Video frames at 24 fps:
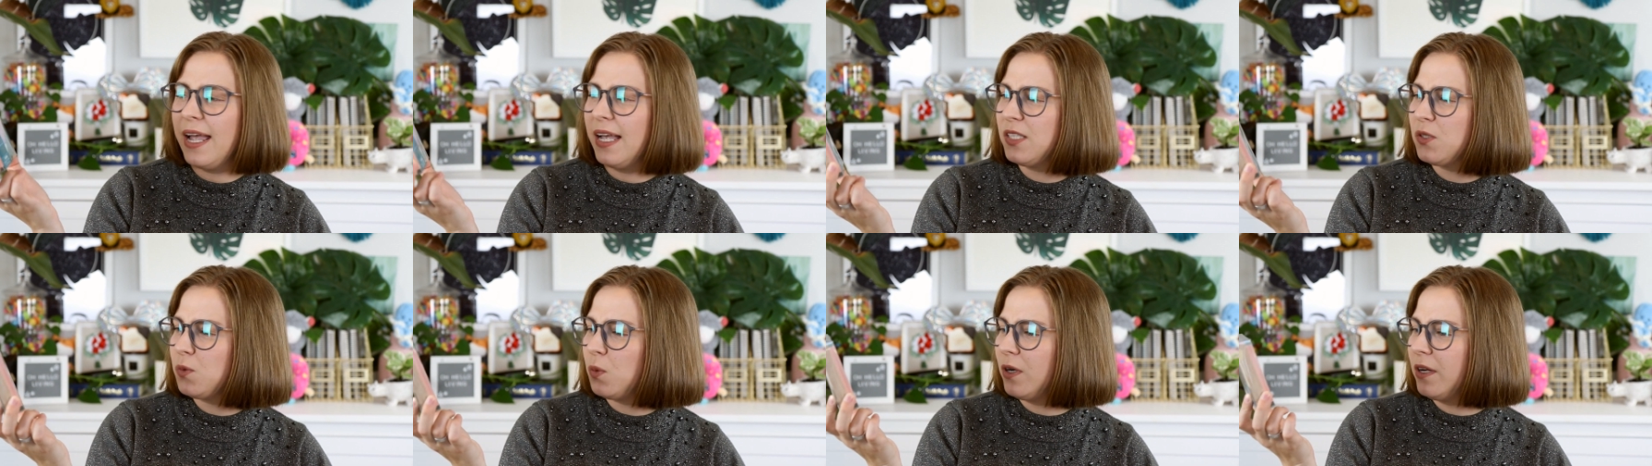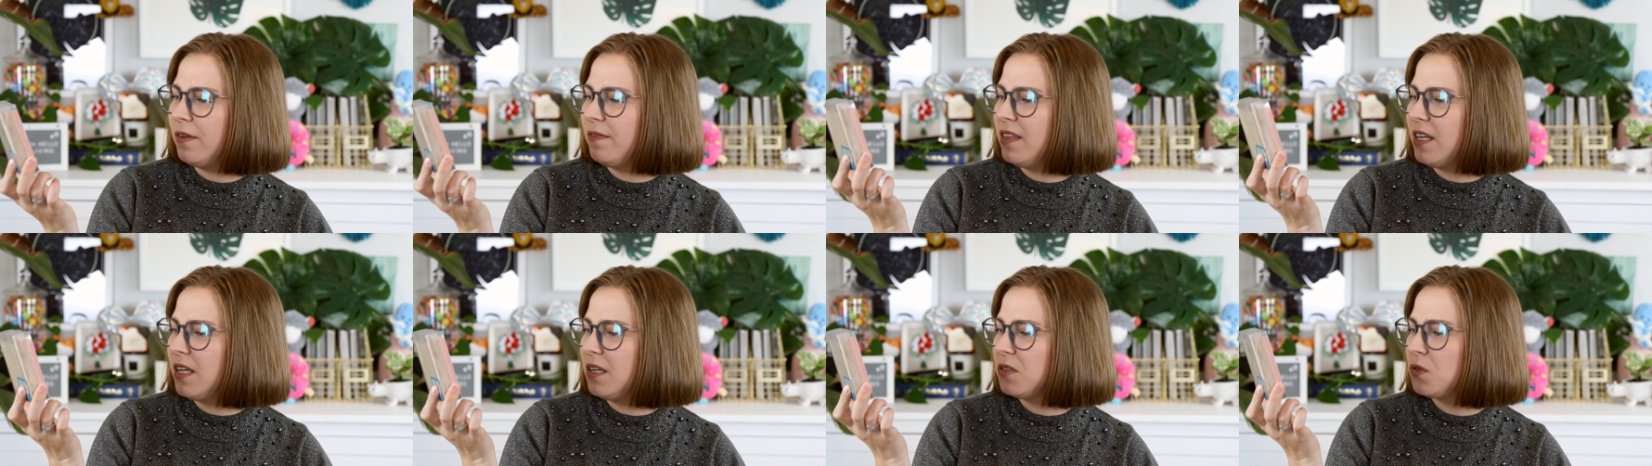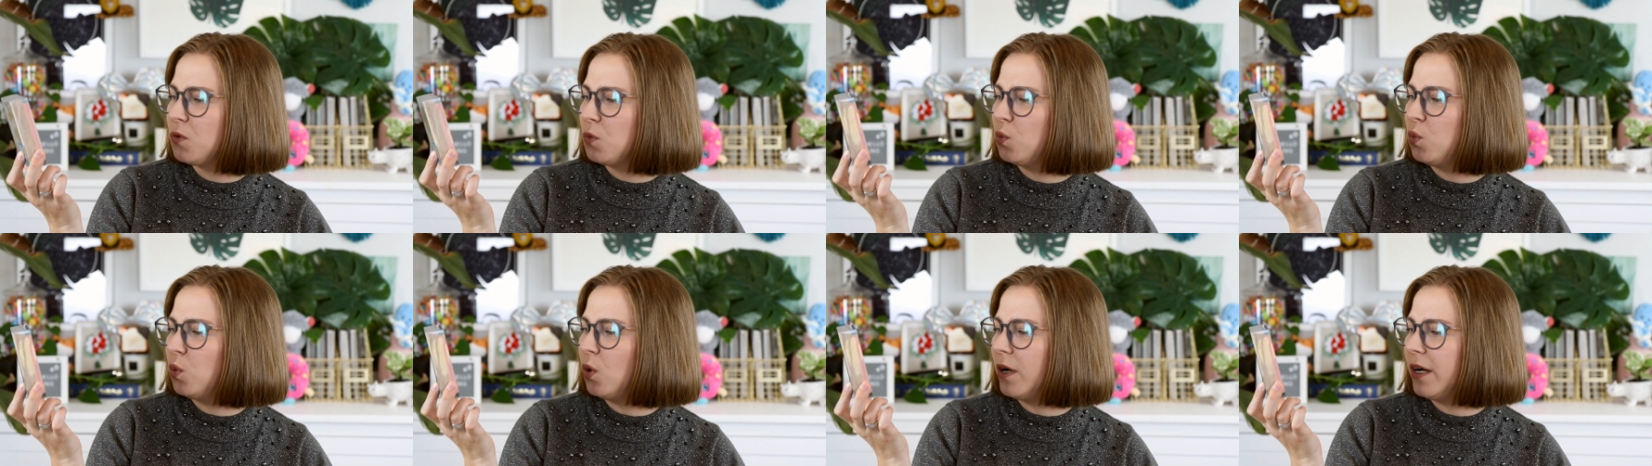It's one of
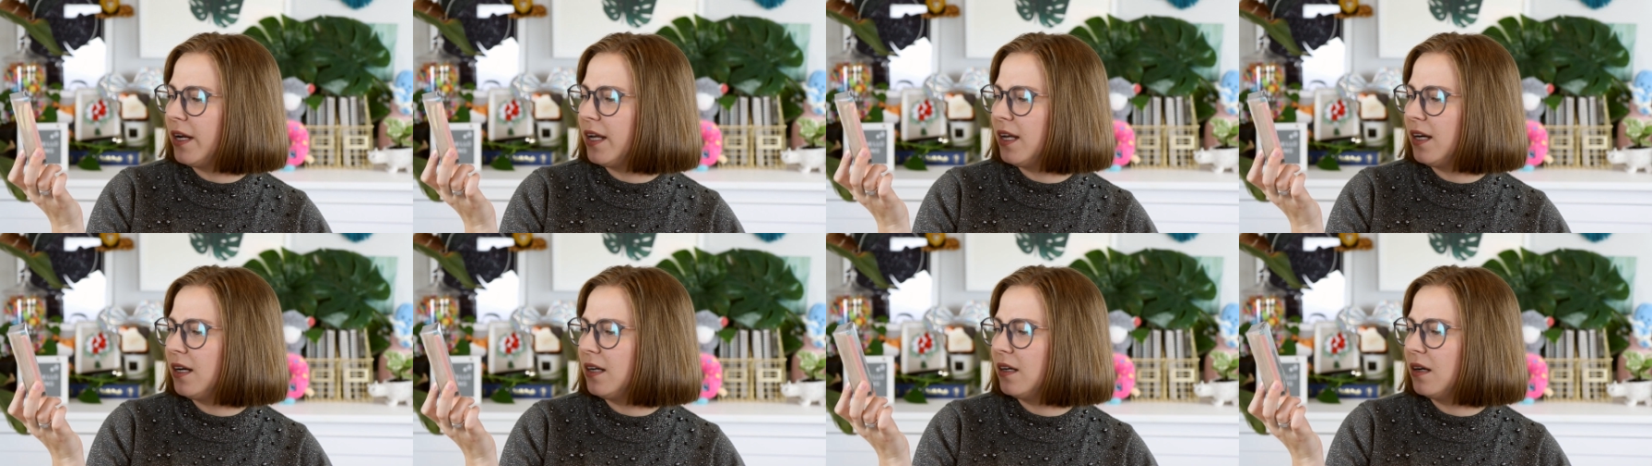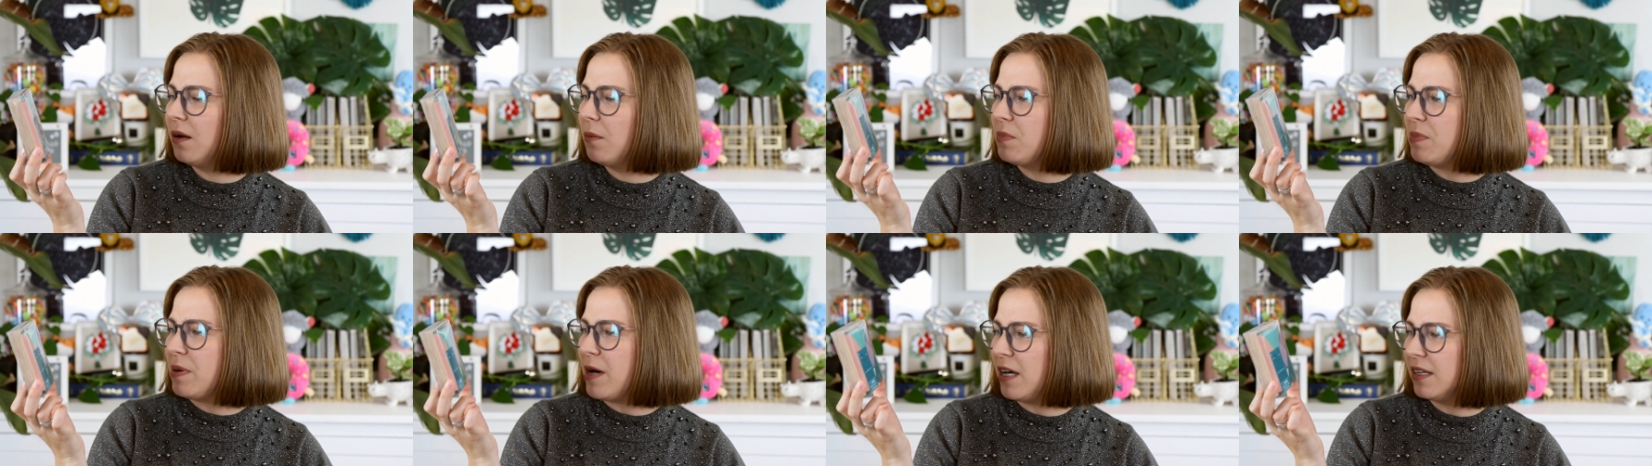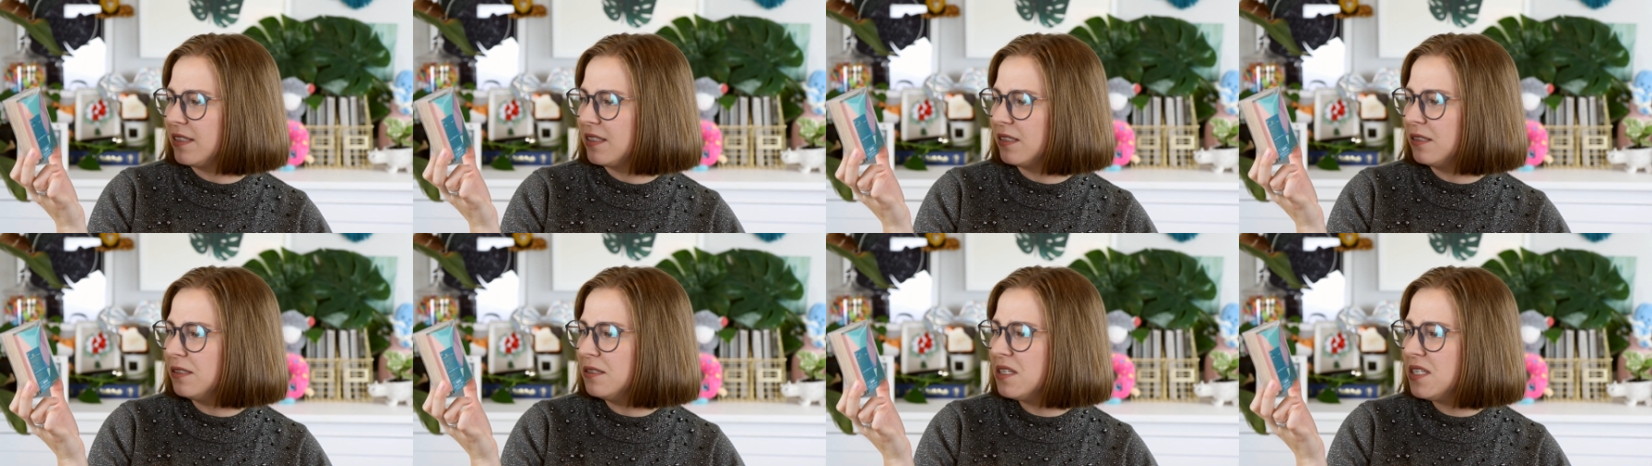these wooden
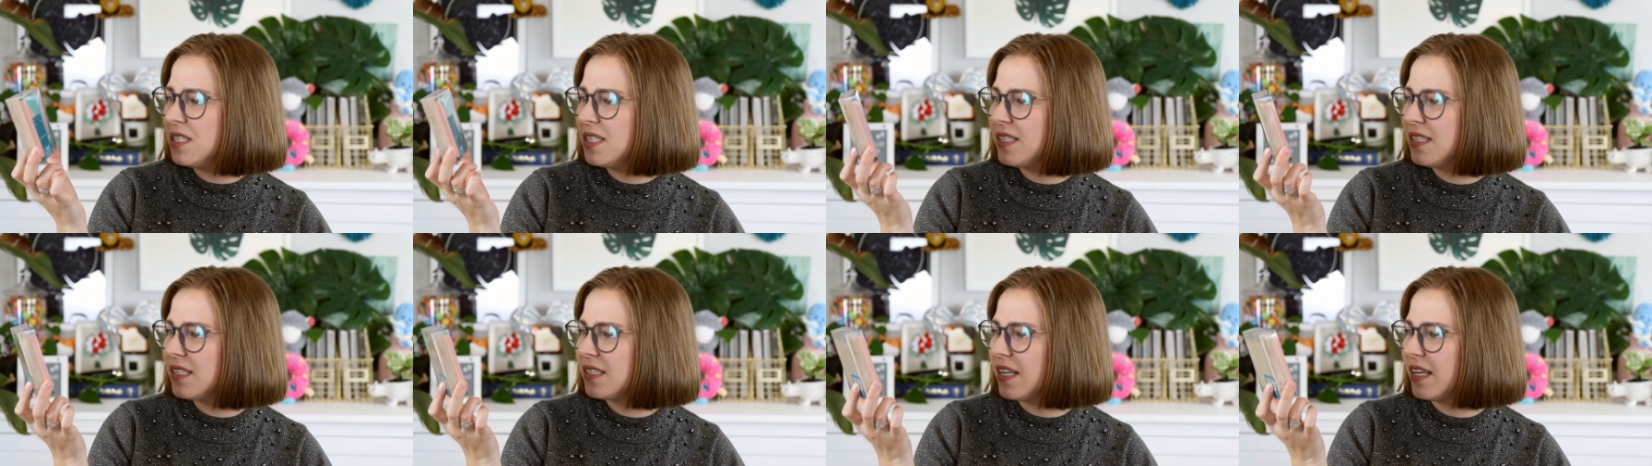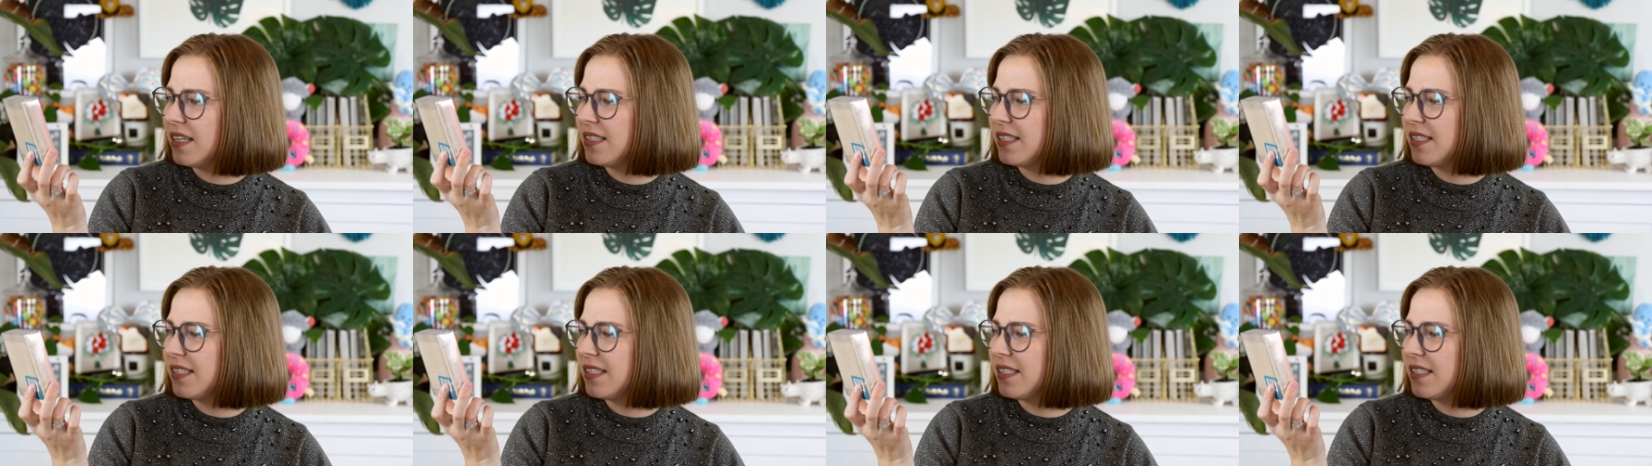puzzles.